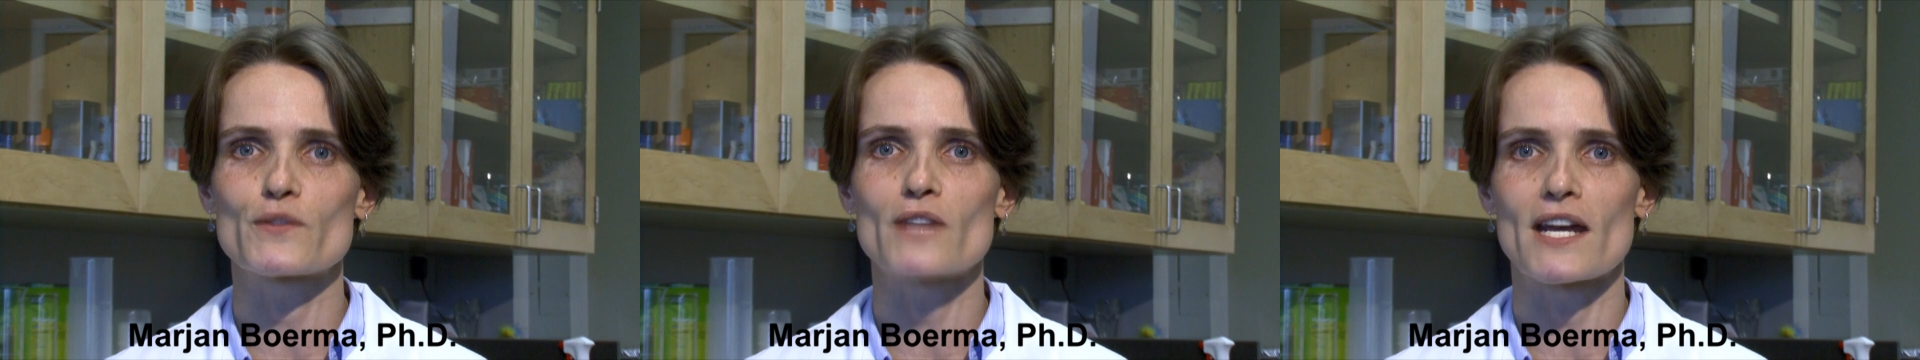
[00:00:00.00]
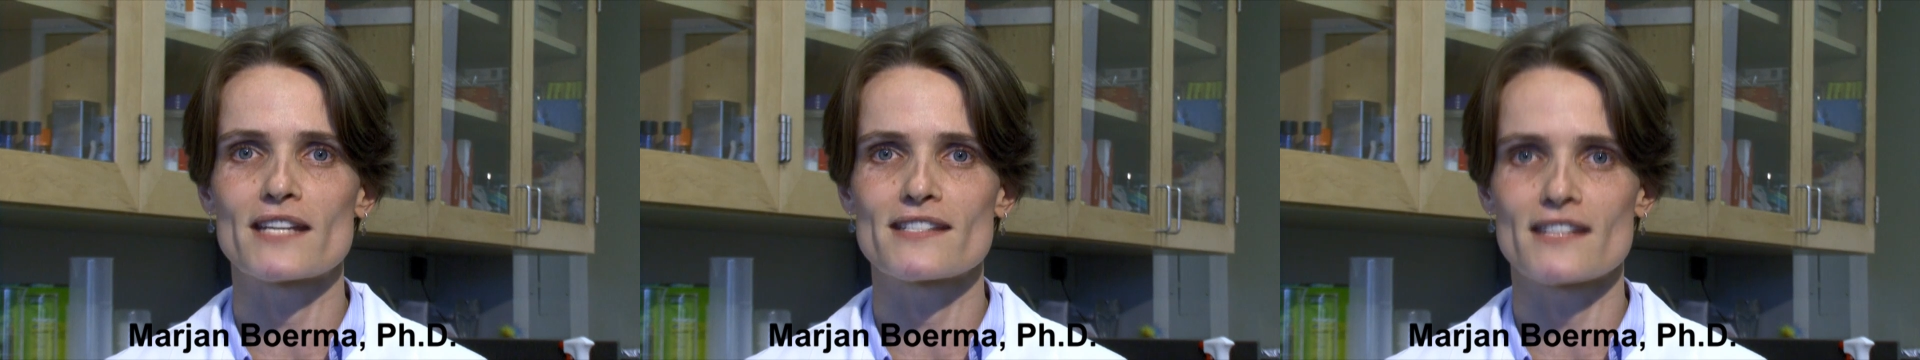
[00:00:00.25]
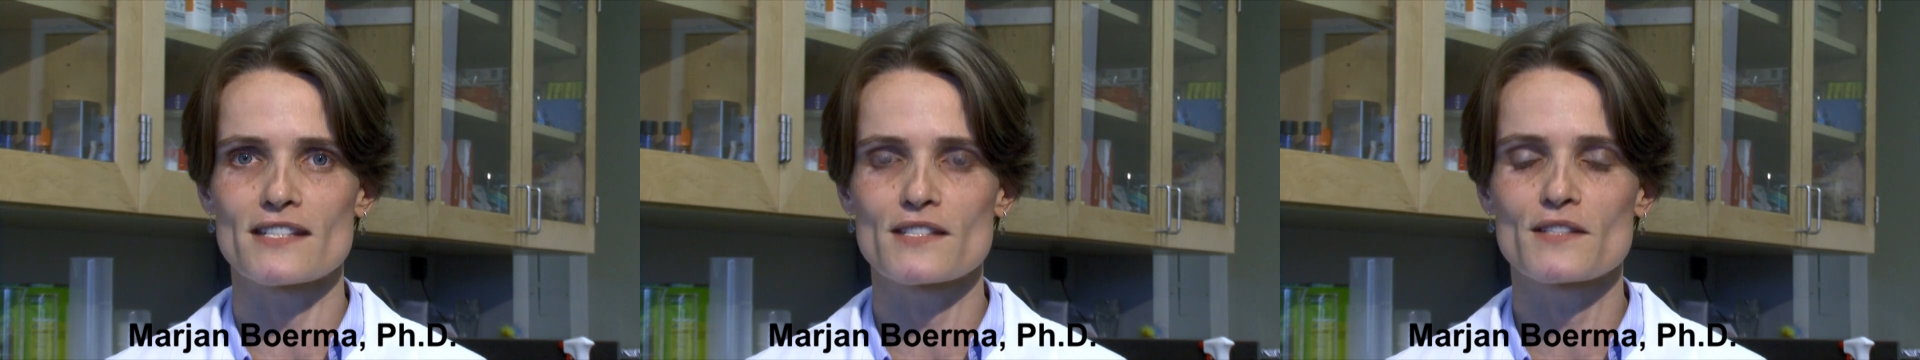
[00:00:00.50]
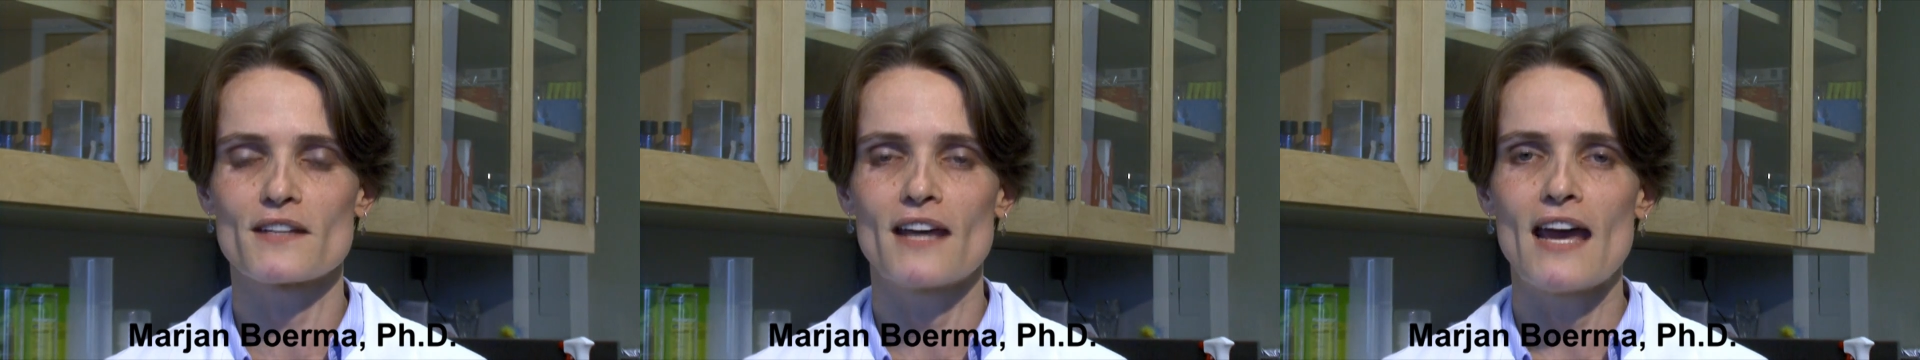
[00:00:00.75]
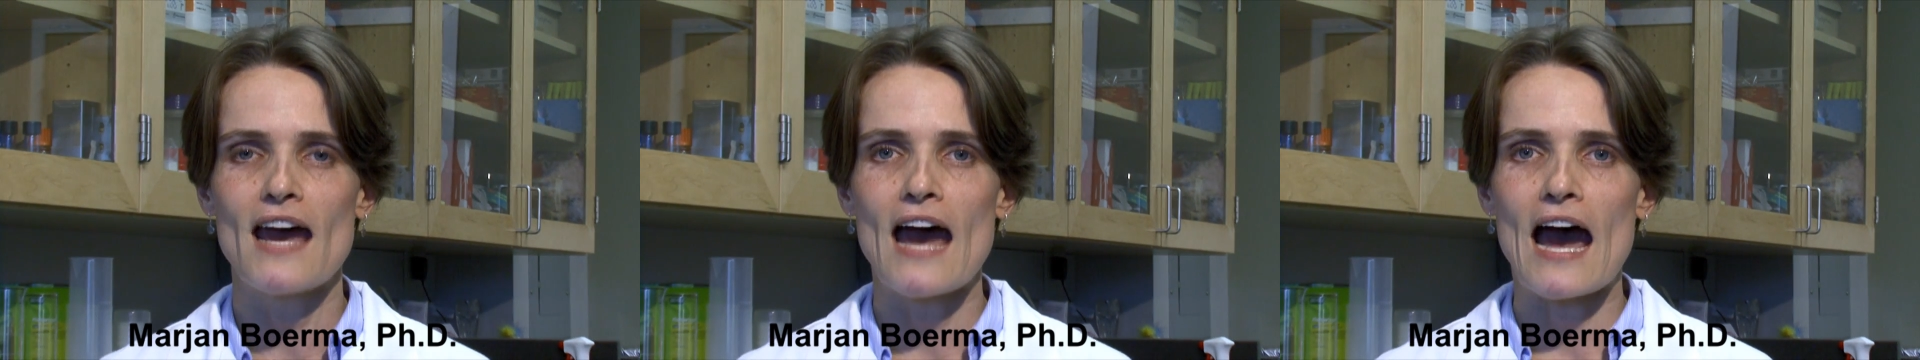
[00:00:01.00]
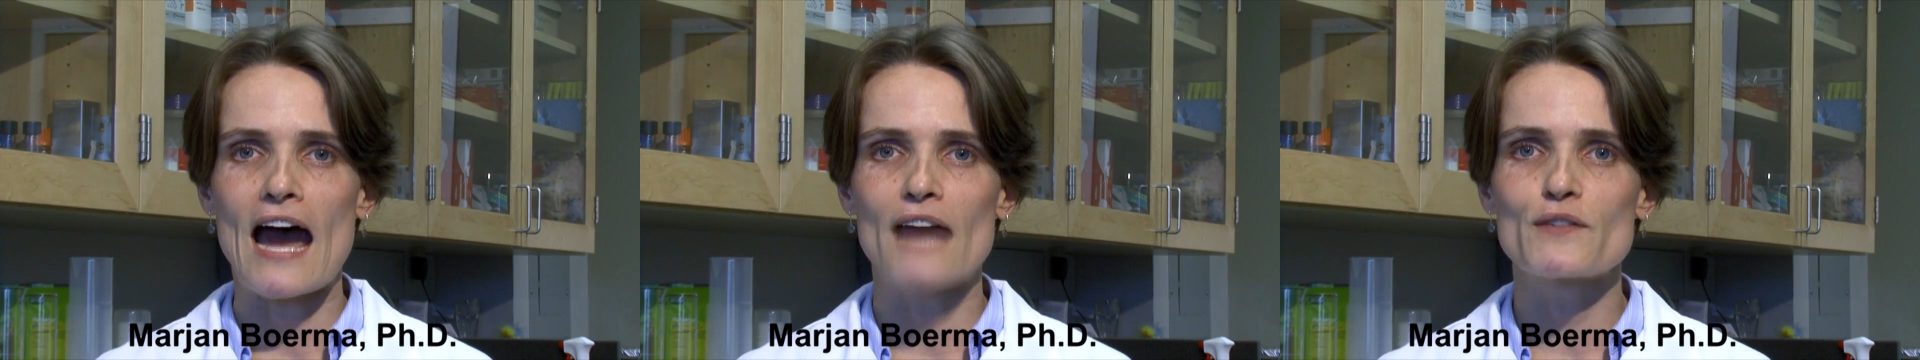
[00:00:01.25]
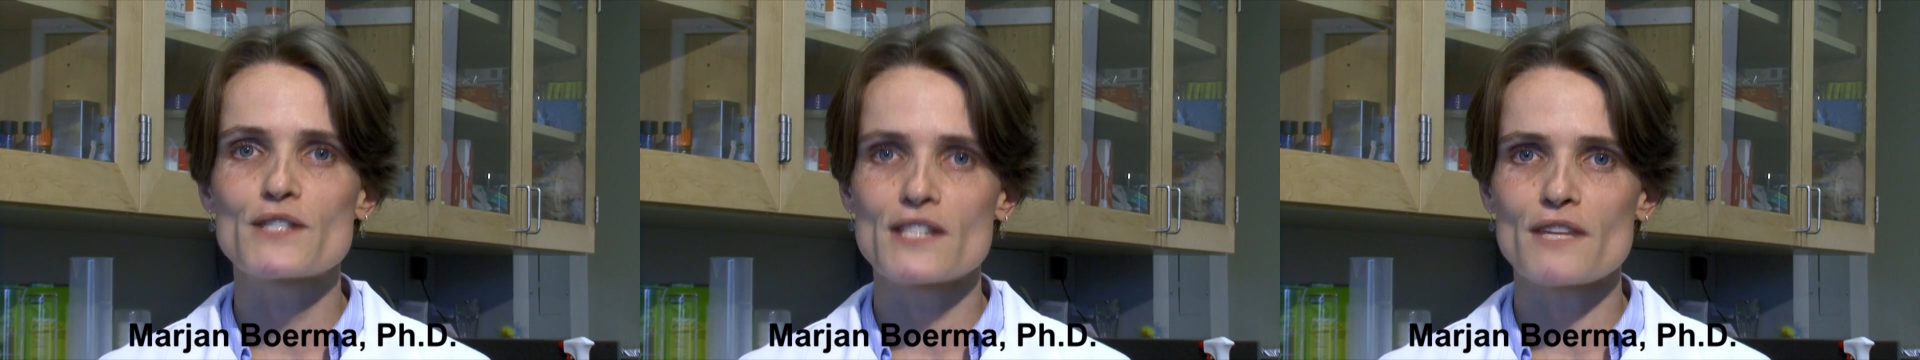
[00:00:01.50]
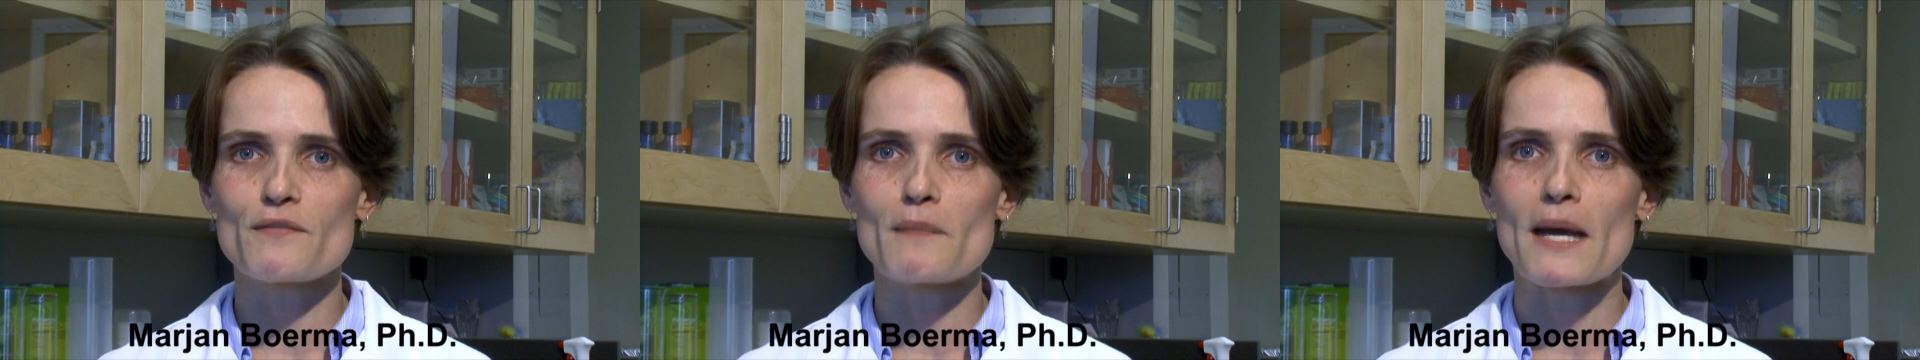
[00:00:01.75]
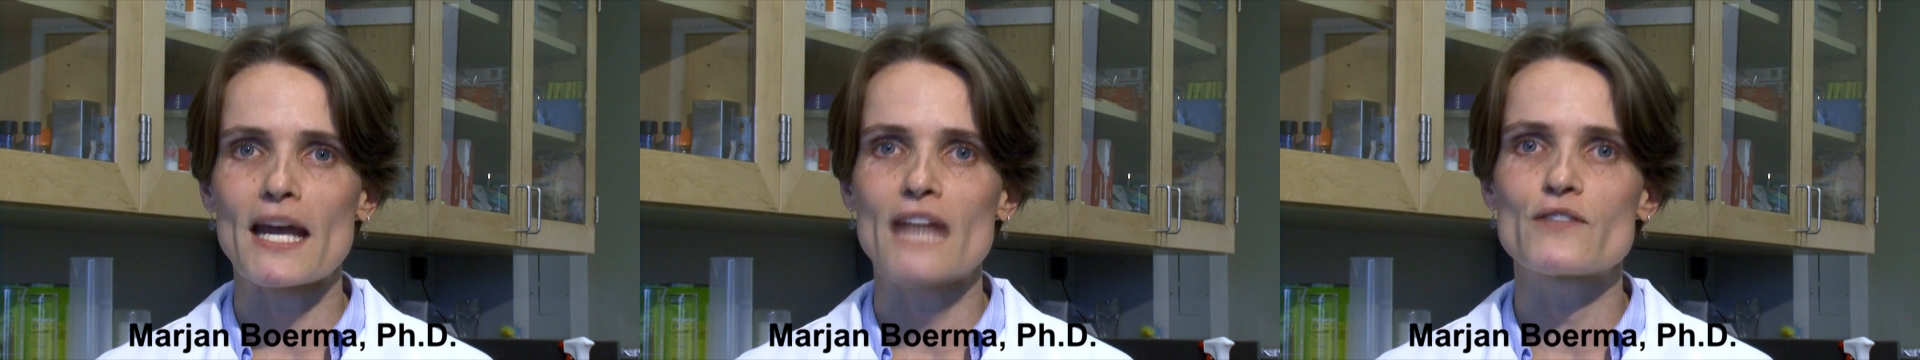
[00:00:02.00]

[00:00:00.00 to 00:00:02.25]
Sciences. I received my